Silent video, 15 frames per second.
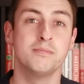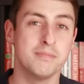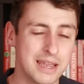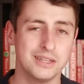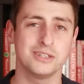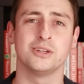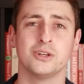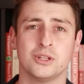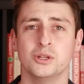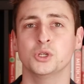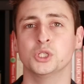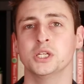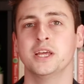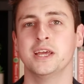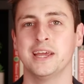The main
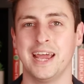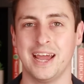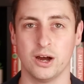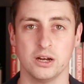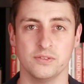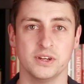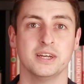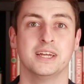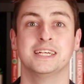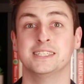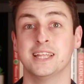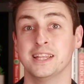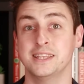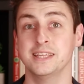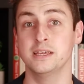conclusion here, however,
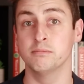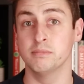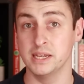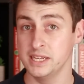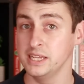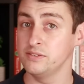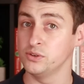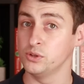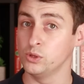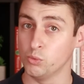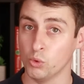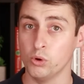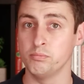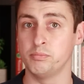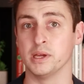is that the medieval
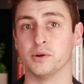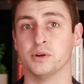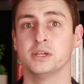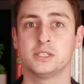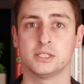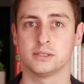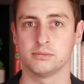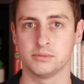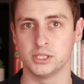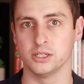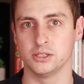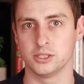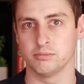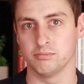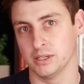warm period,
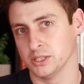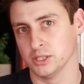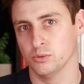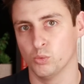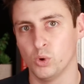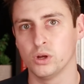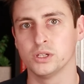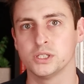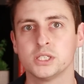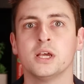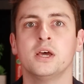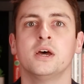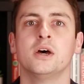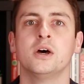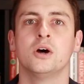such as it was
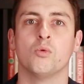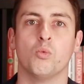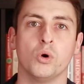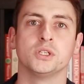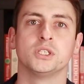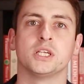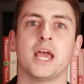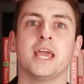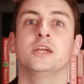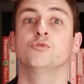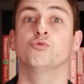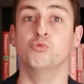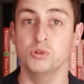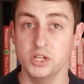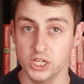a
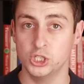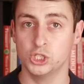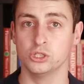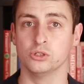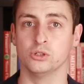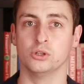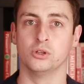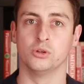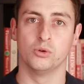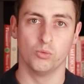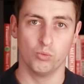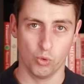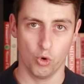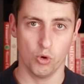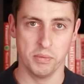regional
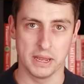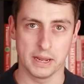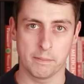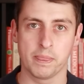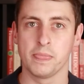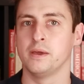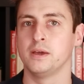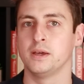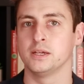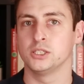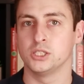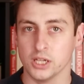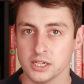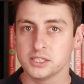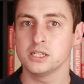warming.
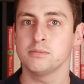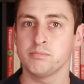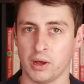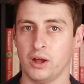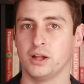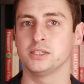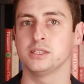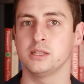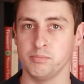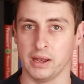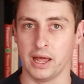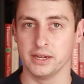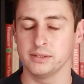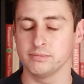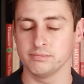Certain parts of the
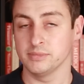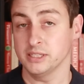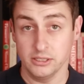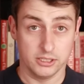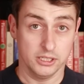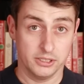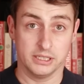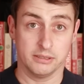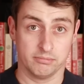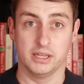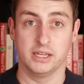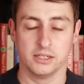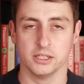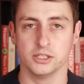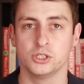planet, including
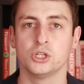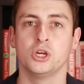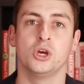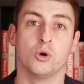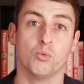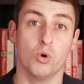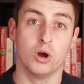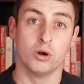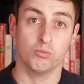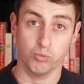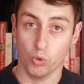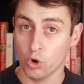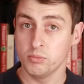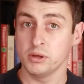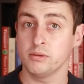England, were
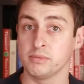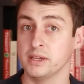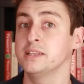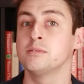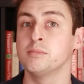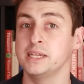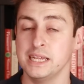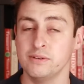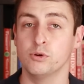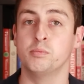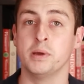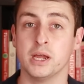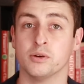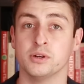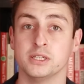warmer in the medieval
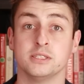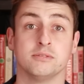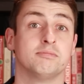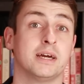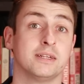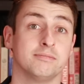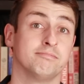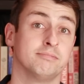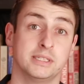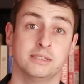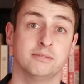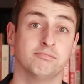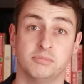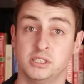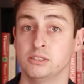period than
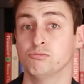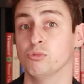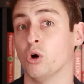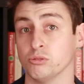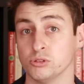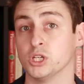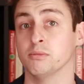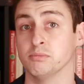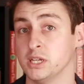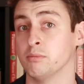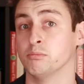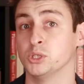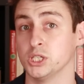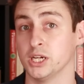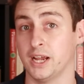in the long-term
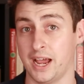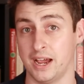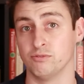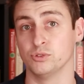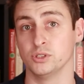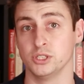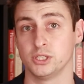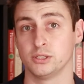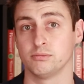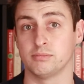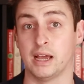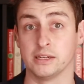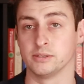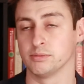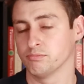temperature average.
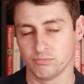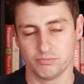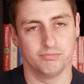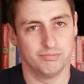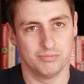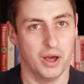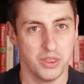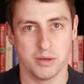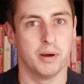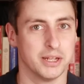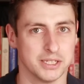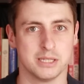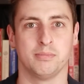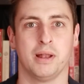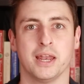And other
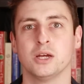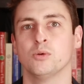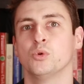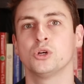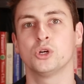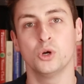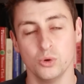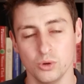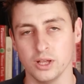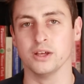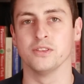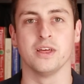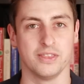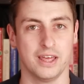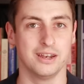parts of the planet were
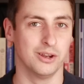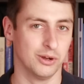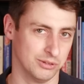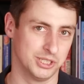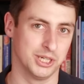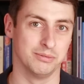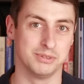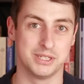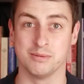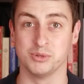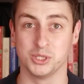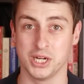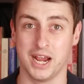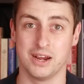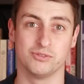cooler than that long-term
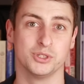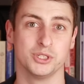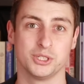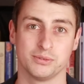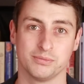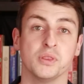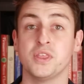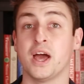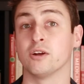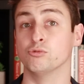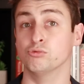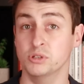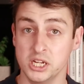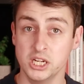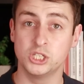temperature average. But that
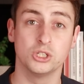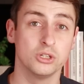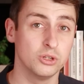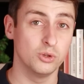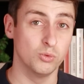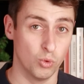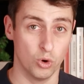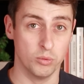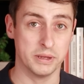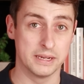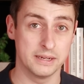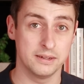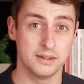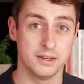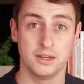regional
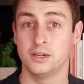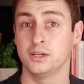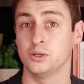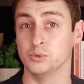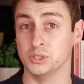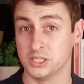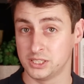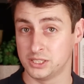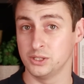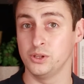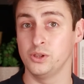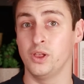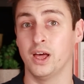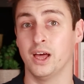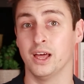warming was
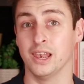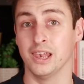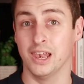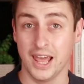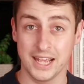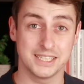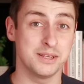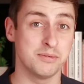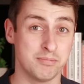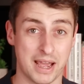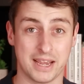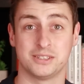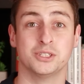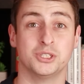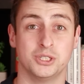still a lesser
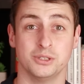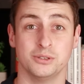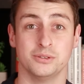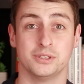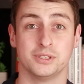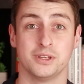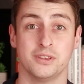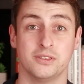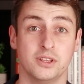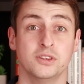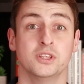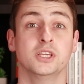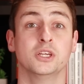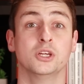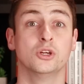magnitude
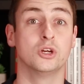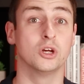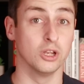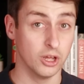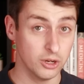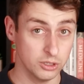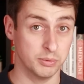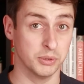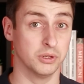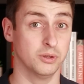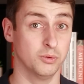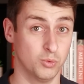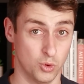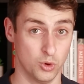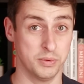than the
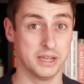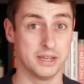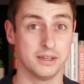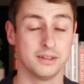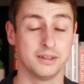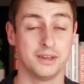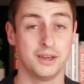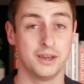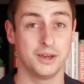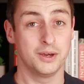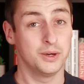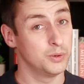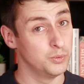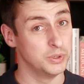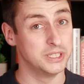global warming
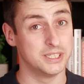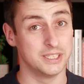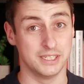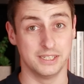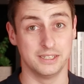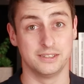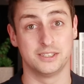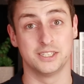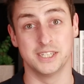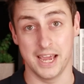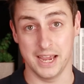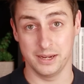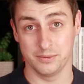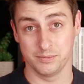we see today.